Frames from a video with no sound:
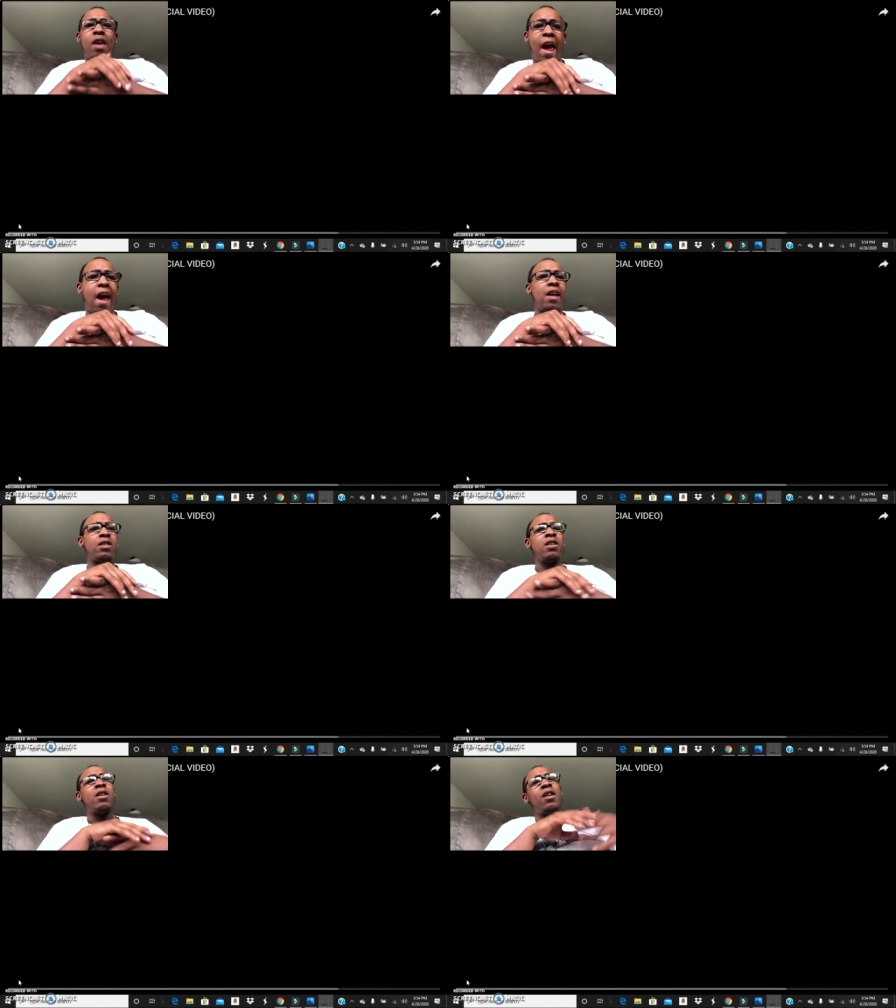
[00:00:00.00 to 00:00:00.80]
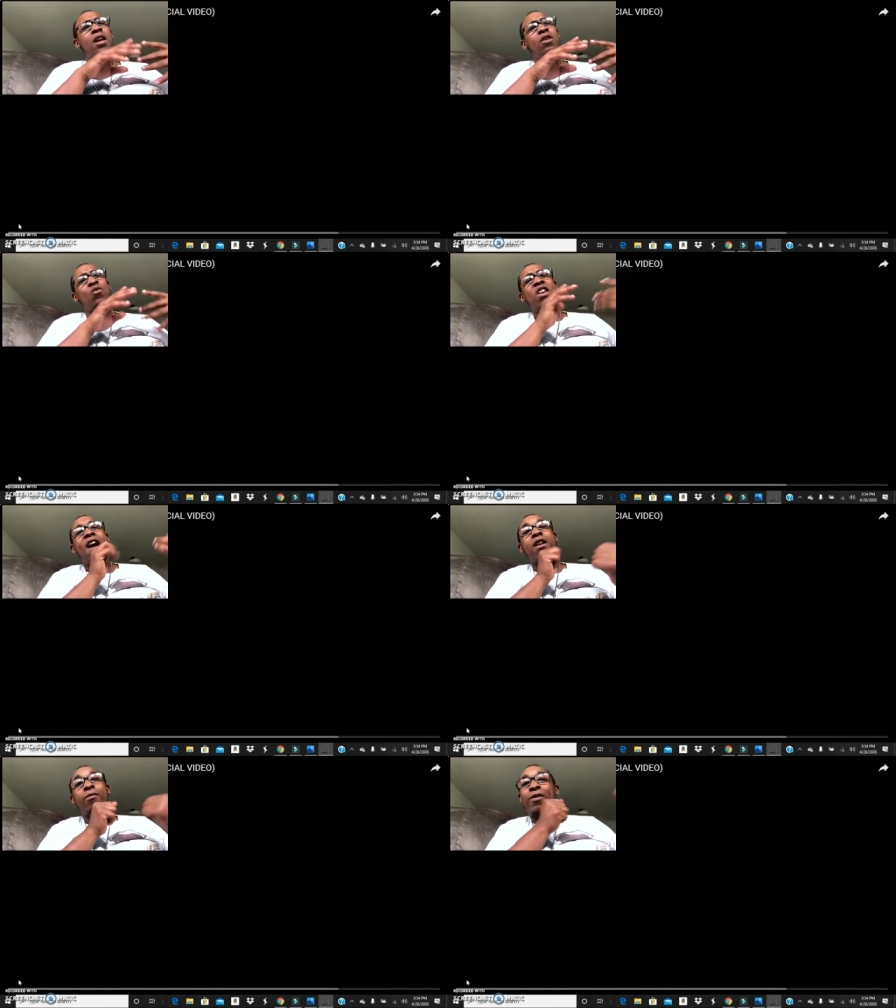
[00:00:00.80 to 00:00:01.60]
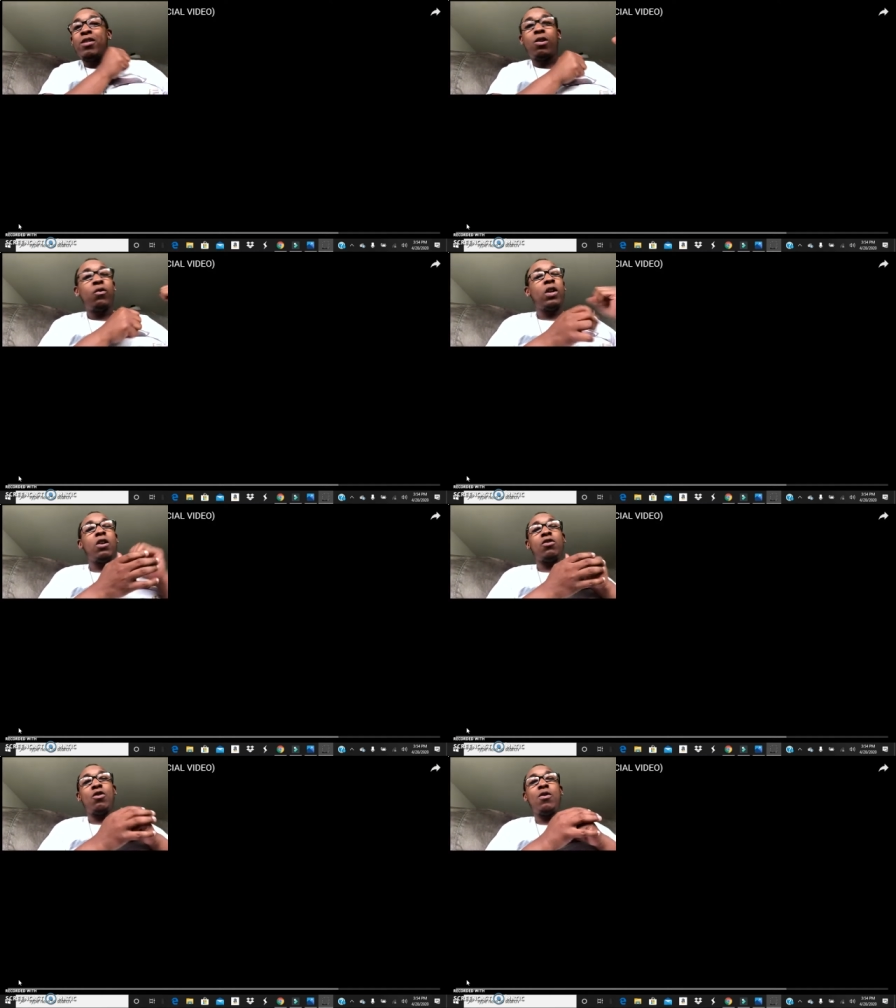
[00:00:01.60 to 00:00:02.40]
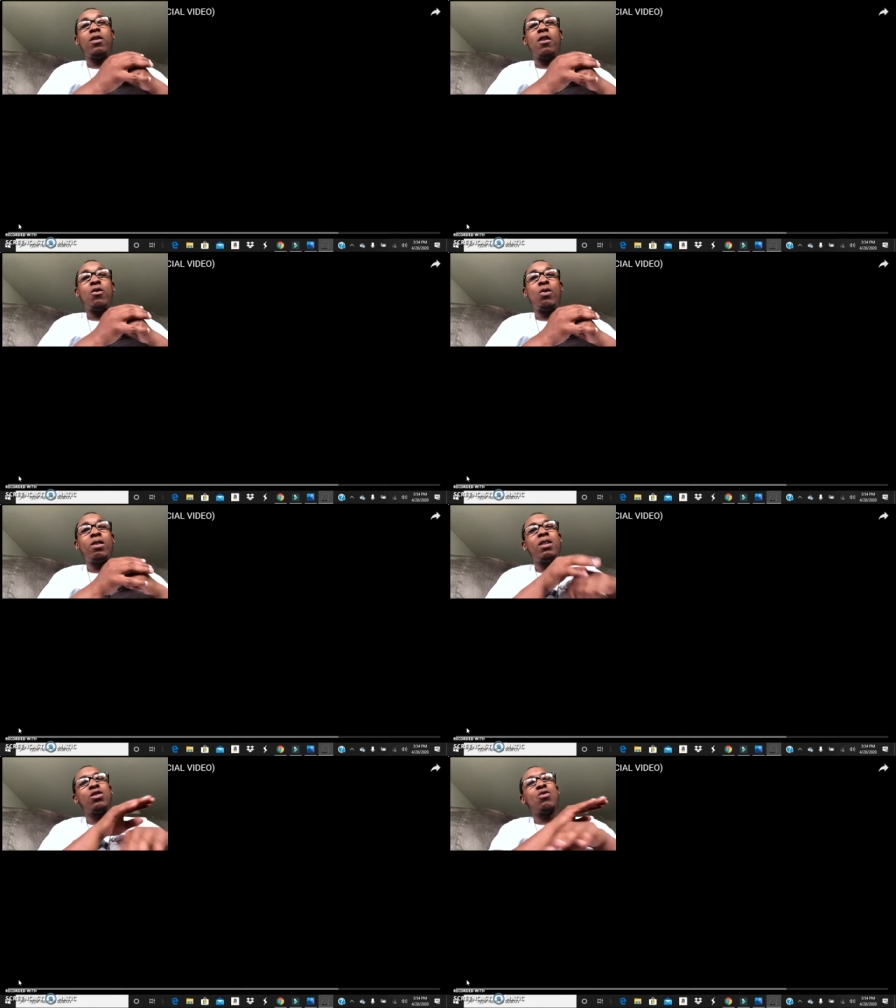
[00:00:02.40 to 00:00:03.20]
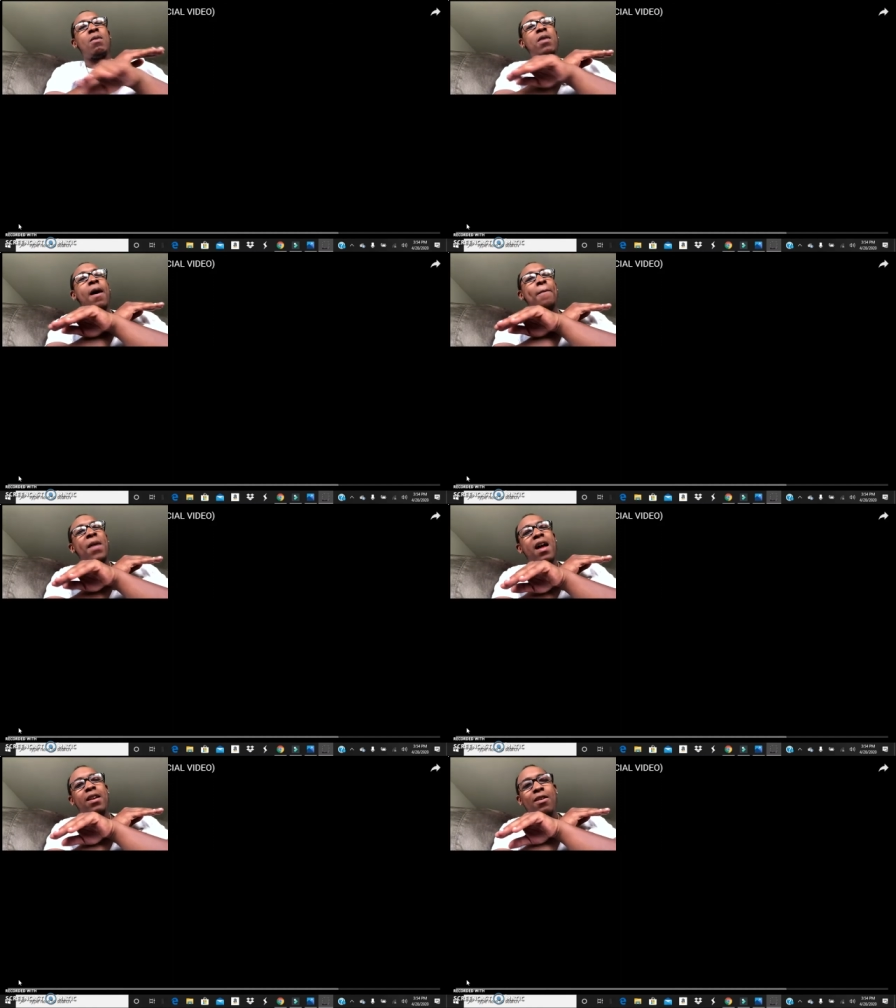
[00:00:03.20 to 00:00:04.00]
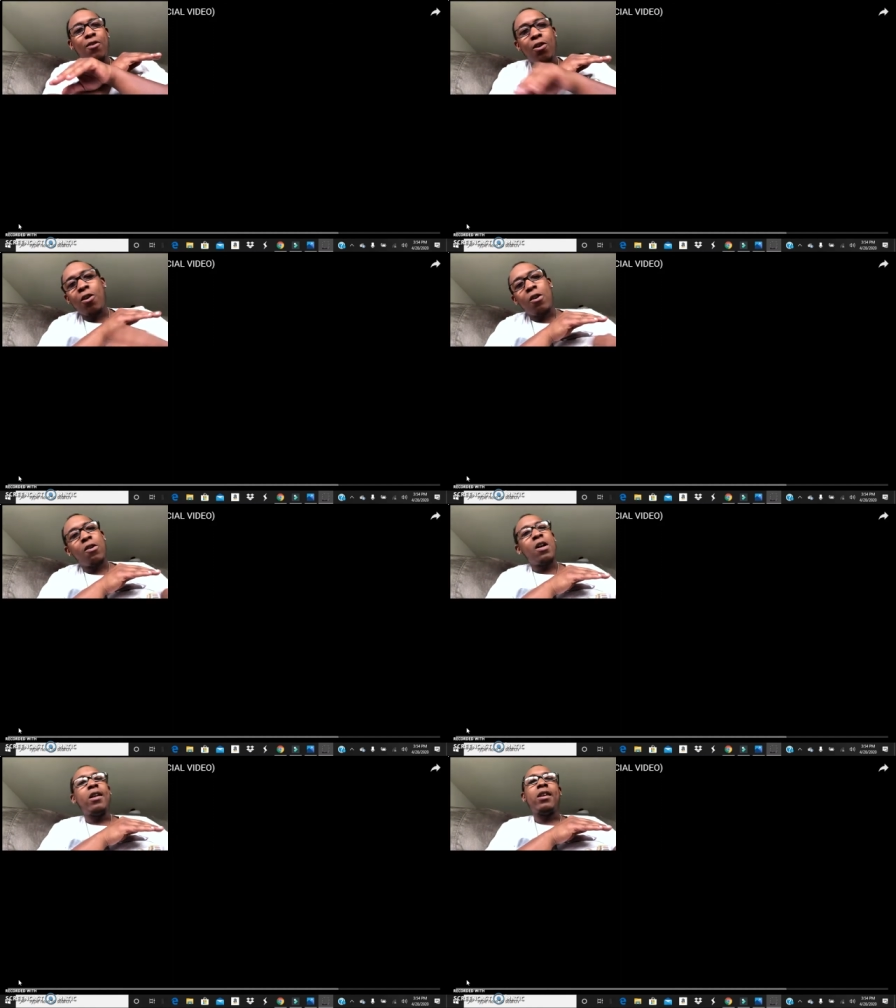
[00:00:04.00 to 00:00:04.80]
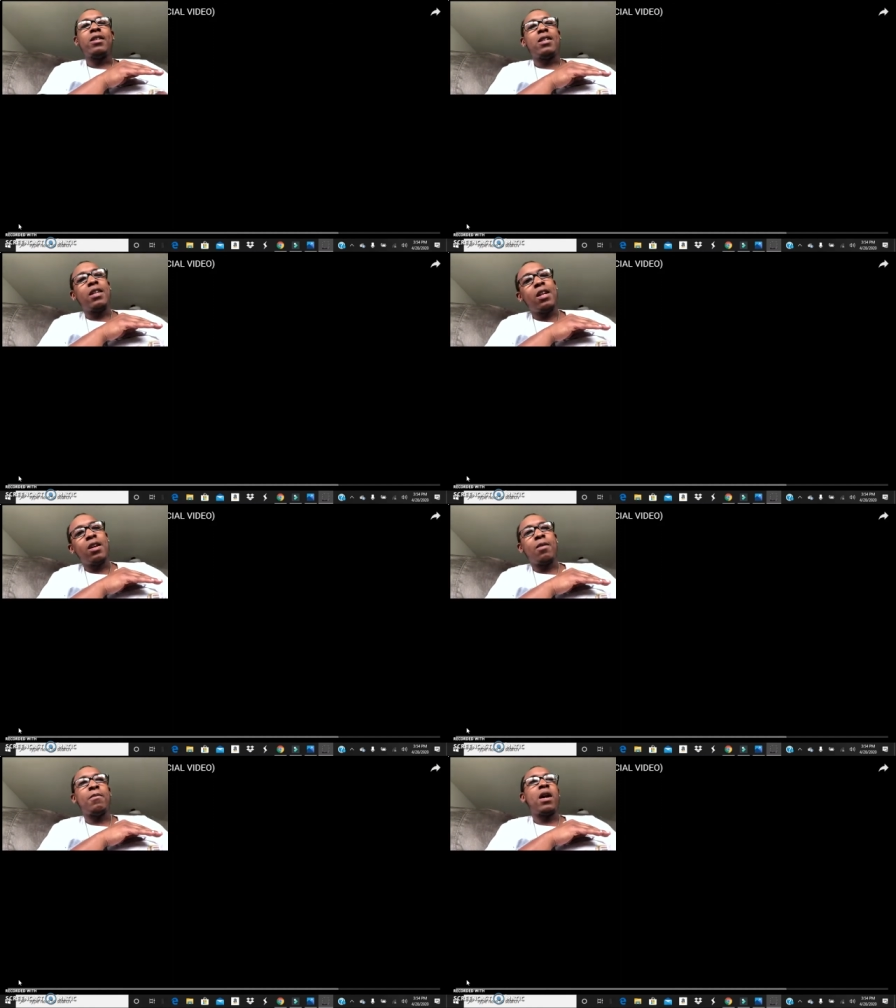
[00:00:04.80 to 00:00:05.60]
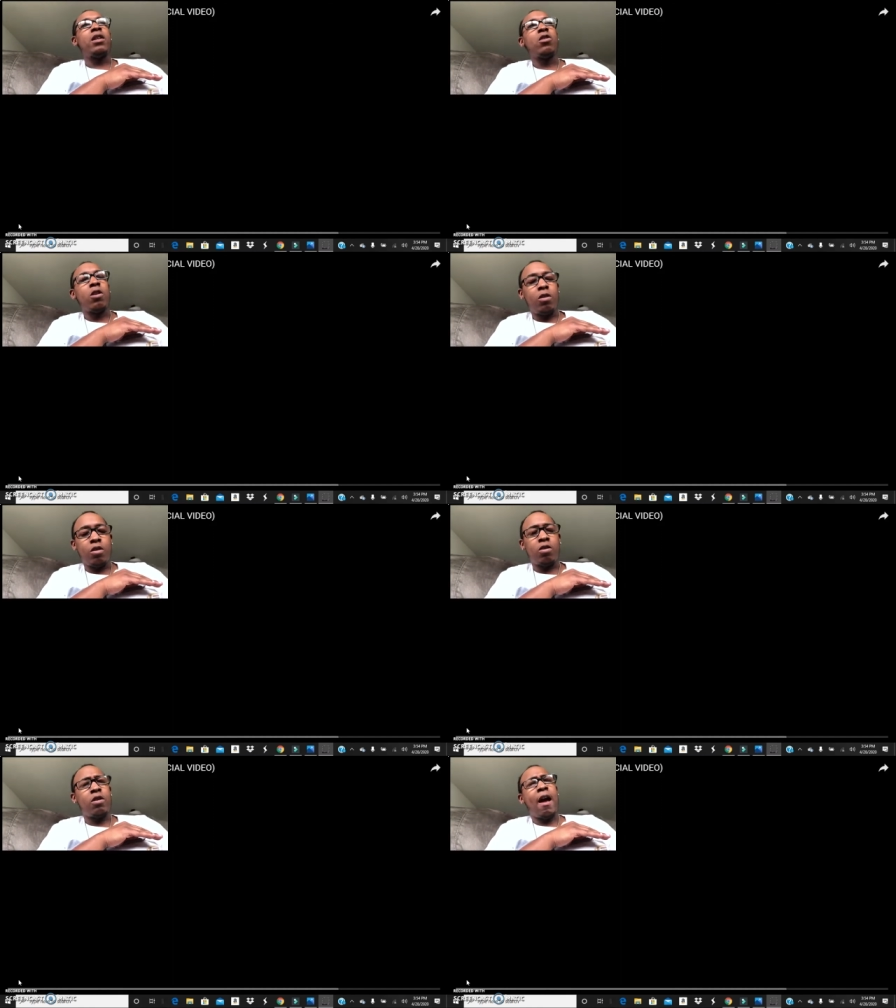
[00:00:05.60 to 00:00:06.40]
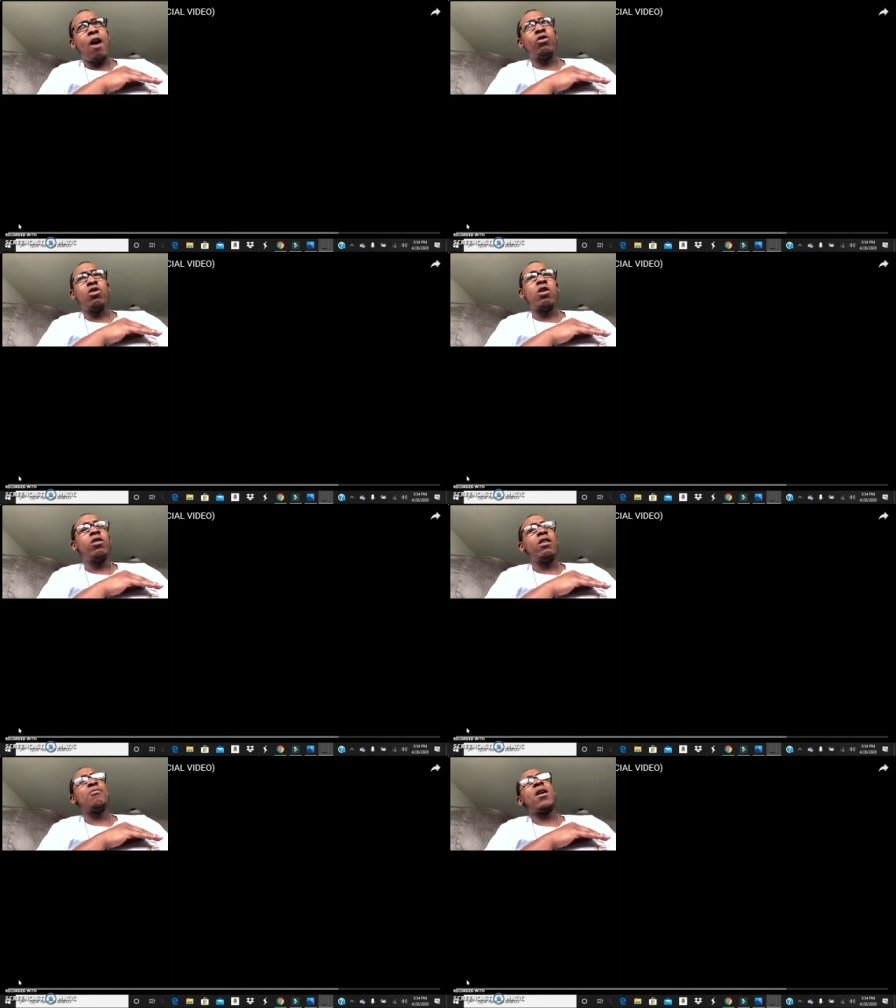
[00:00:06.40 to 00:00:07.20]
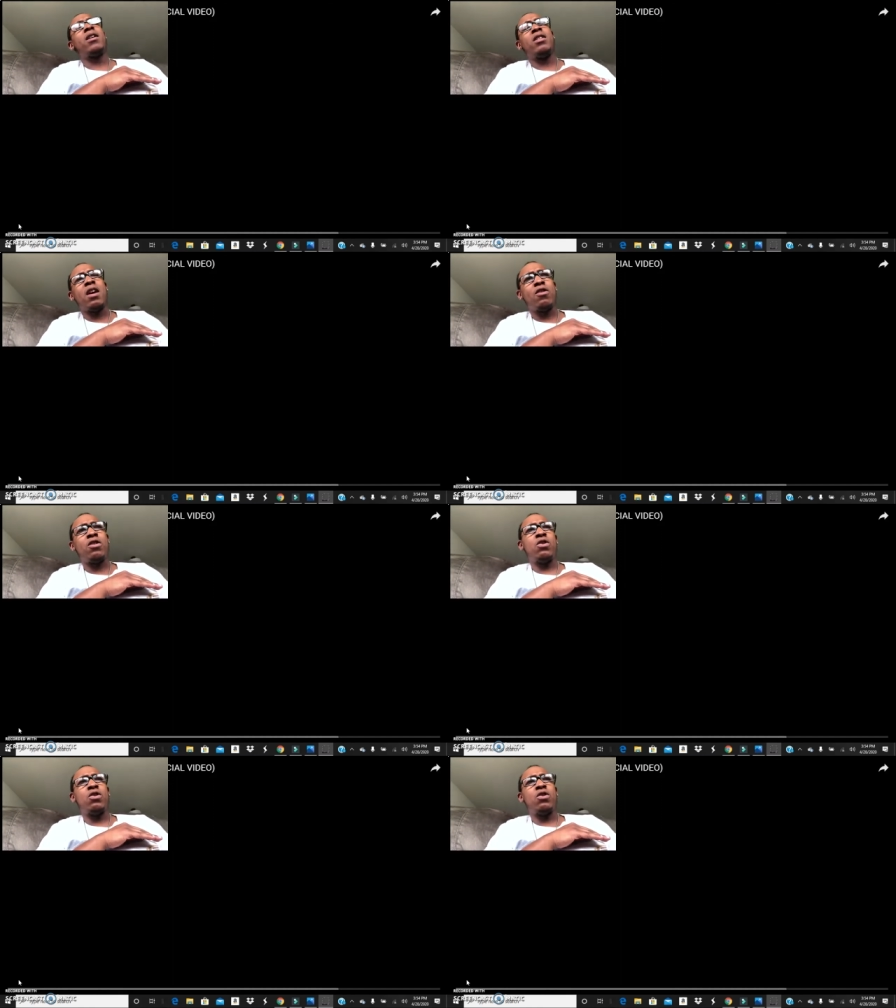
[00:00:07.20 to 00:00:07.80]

Gats, and we got a music video to go along with it, so I'm not mad at all. Let's get it, my darling, or How Darling My Dare